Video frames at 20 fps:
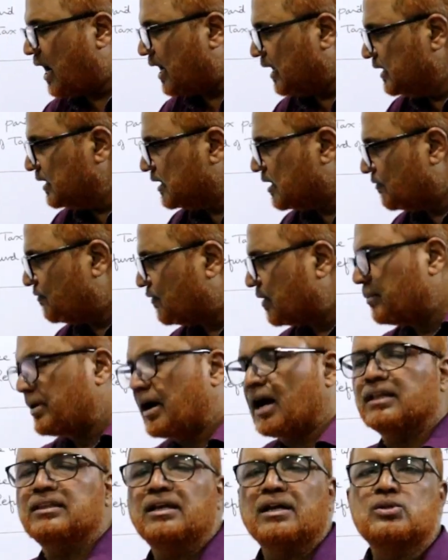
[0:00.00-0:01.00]
Uh, income
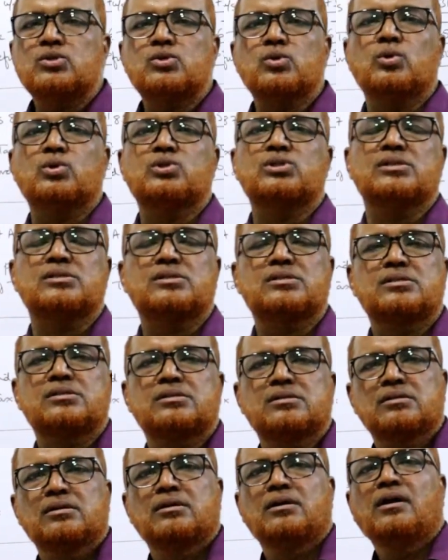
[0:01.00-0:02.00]
from other
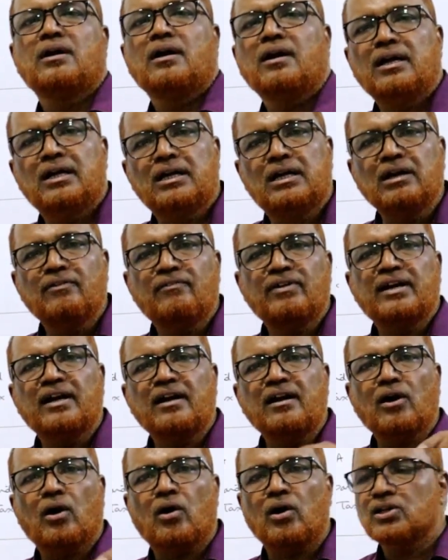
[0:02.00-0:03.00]
sources,
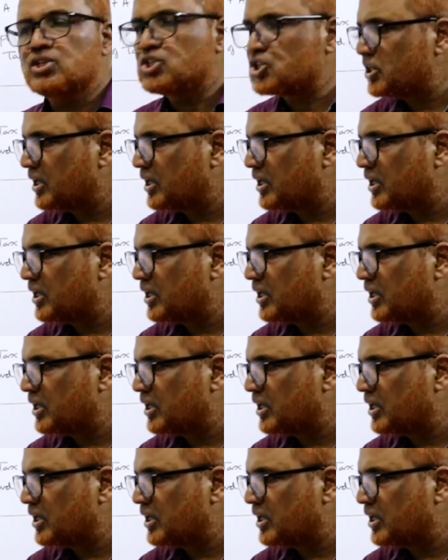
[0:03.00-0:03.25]
dividend on